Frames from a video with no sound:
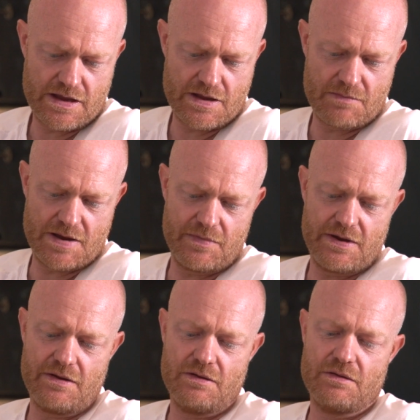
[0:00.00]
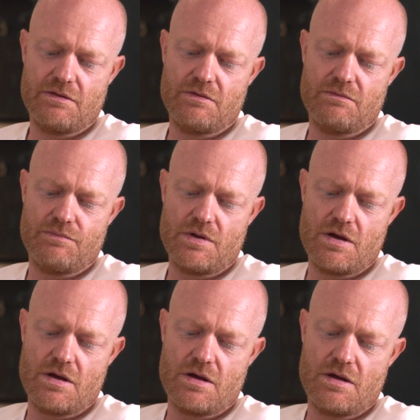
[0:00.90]
It made me
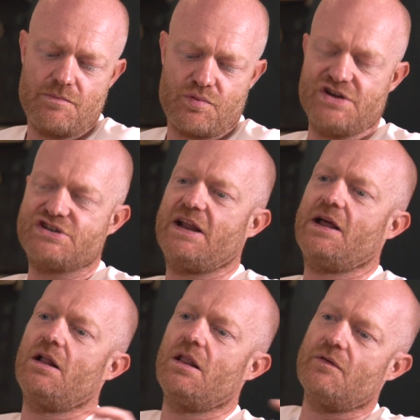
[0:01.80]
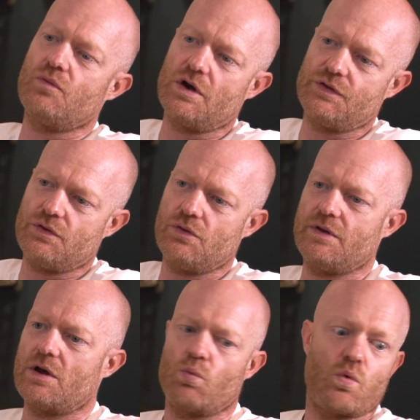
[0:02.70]
appreciate that I love what I do
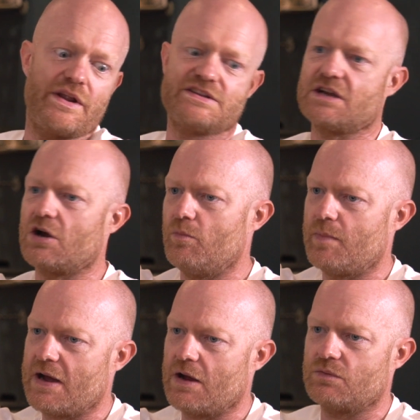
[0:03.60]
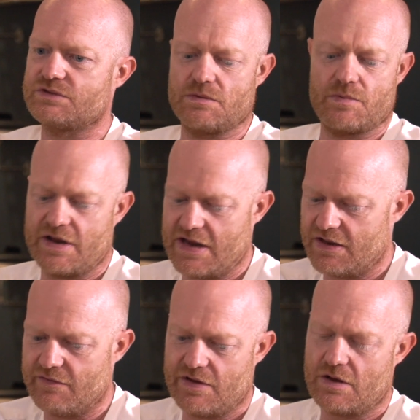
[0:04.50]
and I wanted to go back. I was, by the
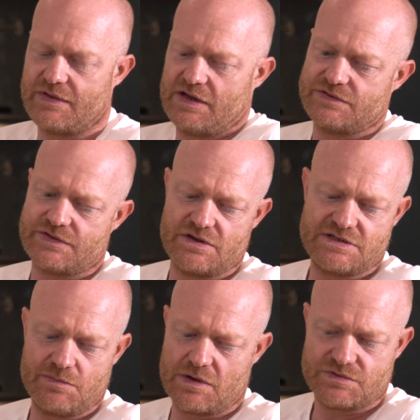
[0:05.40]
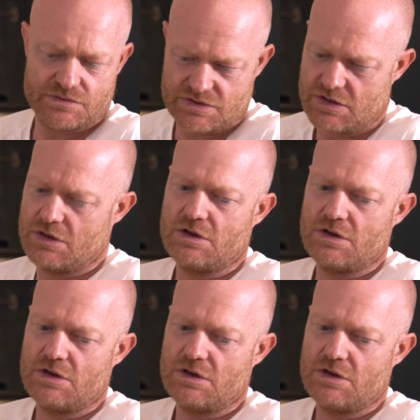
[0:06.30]
end of it, I think it's 13 months, I was,